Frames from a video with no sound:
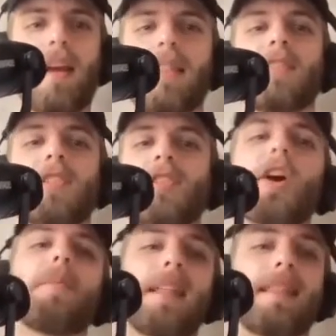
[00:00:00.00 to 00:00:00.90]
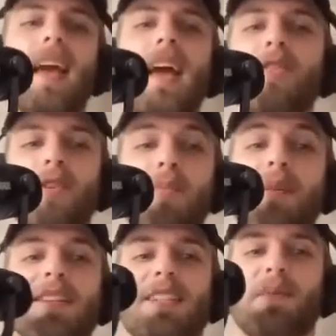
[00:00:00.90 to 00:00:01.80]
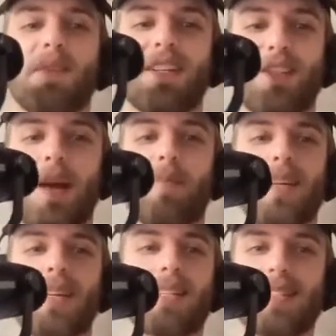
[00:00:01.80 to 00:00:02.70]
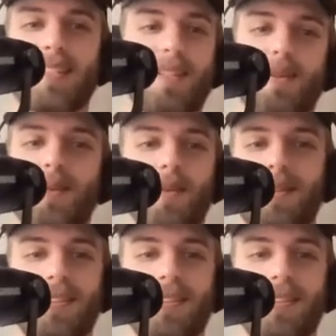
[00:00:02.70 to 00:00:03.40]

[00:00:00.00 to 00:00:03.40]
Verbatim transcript: There's a tournament at the end. You can be the summer league champions. That's a whole.